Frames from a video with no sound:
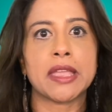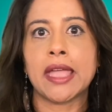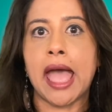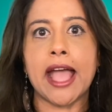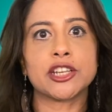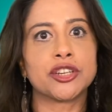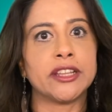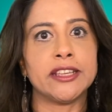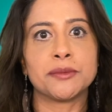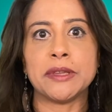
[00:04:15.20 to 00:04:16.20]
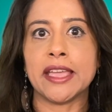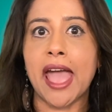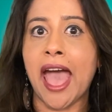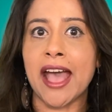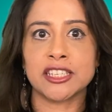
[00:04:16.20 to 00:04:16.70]
actually is being
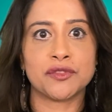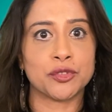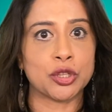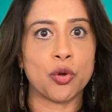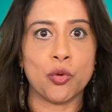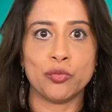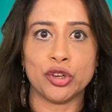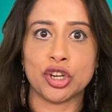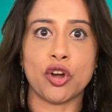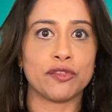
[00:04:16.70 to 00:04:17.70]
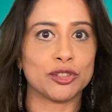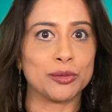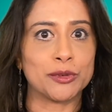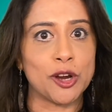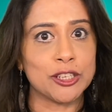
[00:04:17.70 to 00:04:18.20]
asked for the homework or for the
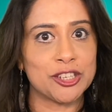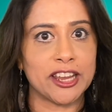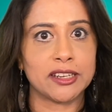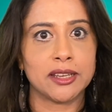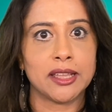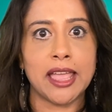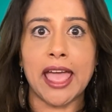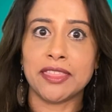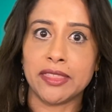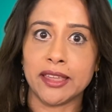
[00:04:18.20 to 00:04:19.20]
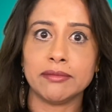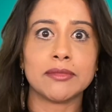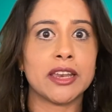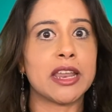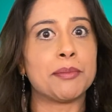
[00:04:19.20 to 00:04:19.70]
project. And then
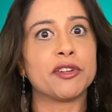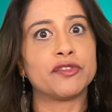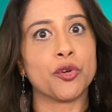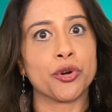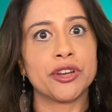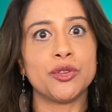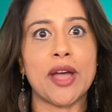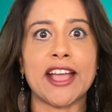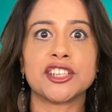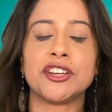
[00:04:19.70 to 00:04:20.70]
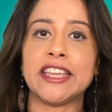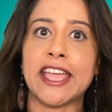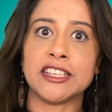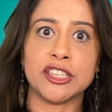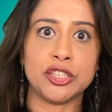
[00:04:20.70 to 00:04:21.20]
number 4, you actually
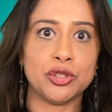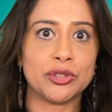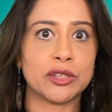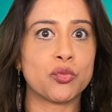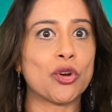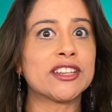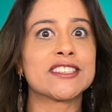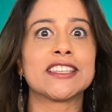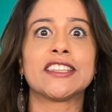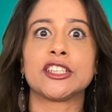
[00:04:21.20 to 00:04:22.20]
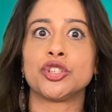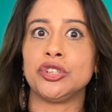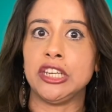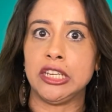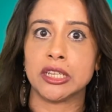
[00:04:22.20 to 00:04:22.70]
execute it. What is it that you
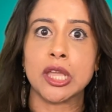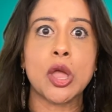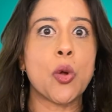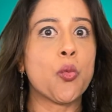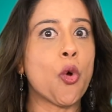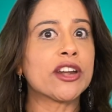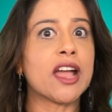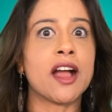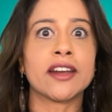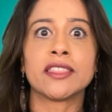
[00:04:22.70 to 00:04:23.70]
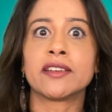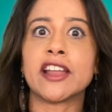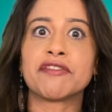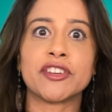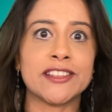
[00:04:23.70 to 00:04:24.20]
need? What are the
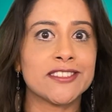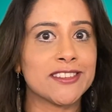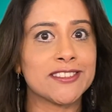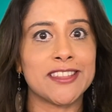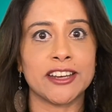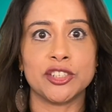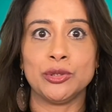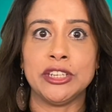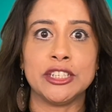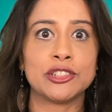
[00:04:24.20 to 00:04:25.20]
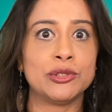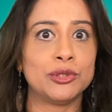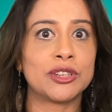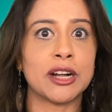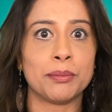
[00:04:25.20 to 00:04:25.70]
references that you need to do to
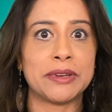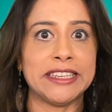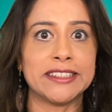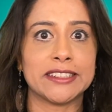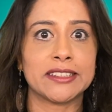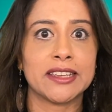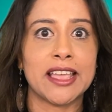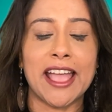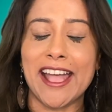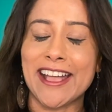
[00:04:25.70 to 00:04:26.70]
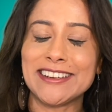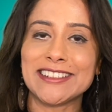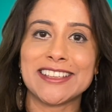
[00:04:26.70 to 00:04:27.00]
complete it? And